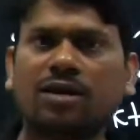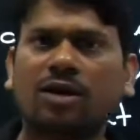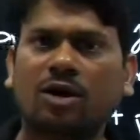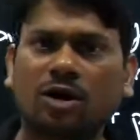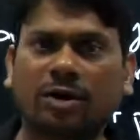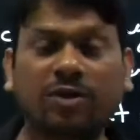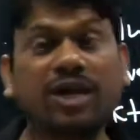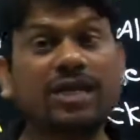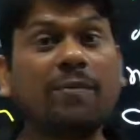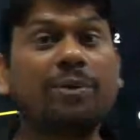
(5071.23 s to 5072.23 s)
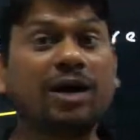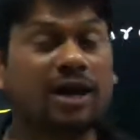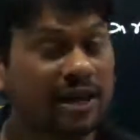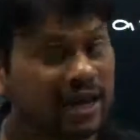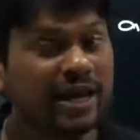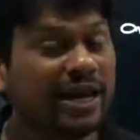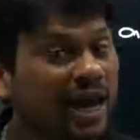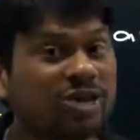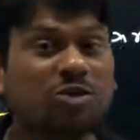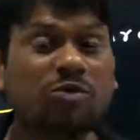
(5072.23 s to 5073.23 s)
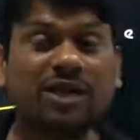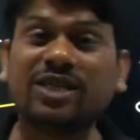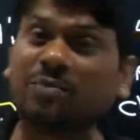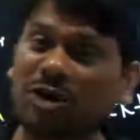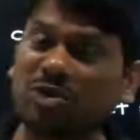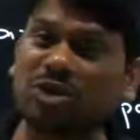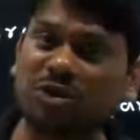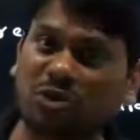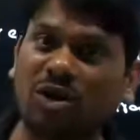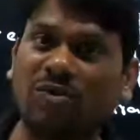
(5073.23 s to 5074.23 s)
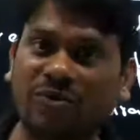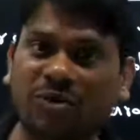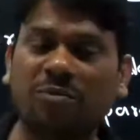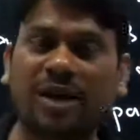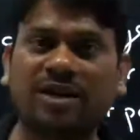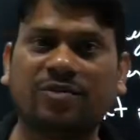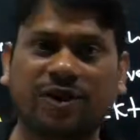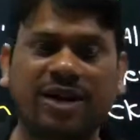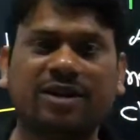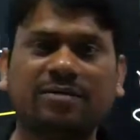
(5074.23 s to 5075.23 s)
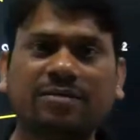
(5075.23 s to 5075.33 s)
Okay, for example, can I ask you a very simple question to all of you, my dear friend?